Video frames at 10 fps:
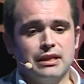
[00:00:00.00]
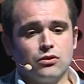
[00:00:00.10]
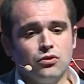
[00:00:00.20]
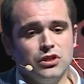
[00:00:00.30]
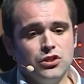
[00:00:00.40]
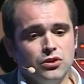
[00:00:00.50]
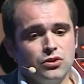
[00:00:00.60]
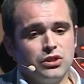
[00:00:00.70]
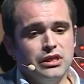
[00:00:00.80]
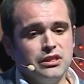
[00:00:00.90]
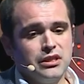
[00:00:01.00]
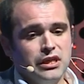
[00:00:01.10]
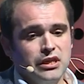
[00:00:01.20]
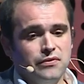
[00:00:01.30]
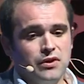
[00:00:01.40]
That conditions is
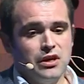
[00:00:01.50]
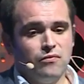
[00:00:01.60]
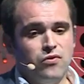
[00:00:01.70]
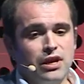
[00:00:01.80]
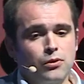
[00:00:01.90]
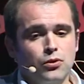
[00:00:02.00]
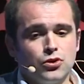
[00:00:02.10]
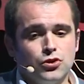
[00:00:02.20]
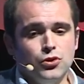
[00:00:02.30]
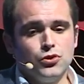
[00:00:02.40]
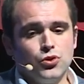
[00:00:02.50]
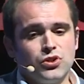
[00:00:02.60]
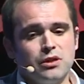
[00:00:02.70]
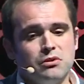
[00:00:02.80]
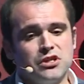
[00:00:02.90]
if failures due to
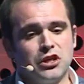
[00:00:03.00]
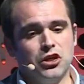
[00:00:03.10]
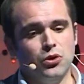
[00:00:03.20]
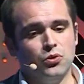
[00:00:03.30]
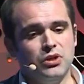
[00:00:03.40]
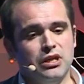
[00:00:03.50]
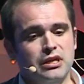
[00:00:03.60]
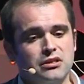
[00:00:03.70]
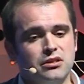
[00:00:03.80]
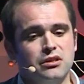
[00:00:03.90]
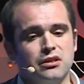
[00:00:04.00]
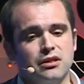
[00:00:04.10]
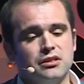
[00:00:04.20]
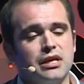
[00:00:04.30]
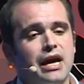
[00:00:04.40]
cybersecurity
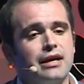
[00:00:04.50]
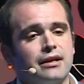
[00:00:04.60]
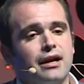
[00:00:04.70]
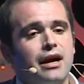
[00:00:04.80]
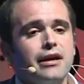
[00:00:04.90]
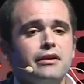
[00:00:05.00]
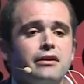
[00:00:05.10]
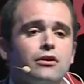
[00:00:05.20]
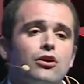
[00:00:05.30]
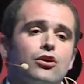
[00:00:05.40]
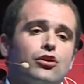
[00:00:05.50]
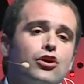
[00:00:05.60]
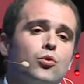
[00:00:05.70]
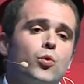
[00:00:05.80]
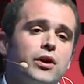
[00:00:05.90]
incidents are higher or
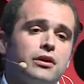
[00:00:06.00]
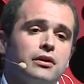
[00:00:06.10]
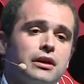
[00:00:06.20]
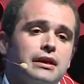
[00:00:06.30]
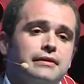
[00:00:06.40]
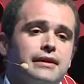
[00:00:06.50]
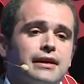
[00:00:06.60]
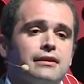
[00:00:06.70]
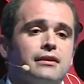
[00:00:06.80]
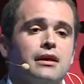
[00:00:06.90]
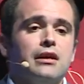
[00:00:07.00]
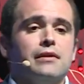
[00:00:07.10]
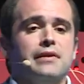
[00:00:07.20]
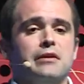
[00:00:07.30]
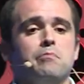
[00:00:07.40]
lower than
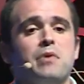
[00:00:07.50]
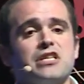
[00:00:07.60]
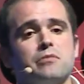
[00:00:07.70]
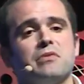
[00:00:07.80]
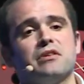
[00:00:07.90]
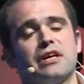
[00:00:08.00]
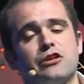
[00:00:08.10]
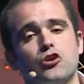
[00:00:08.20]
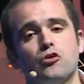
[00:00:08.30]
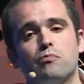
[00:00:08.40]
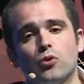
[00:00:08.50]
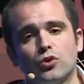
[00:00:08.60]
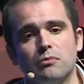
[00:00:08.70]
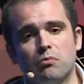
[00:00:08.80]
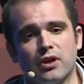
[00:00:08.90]
the investment that you
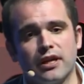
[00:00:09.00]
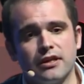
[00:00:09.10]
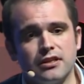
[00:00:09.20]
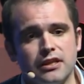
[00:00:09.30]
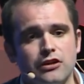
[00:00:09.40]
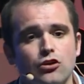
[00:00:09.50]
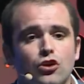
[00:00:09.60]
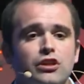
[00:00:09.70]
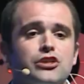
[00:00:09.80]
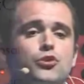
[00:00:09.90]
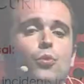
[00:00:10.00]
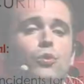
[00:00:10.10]
put in place in order to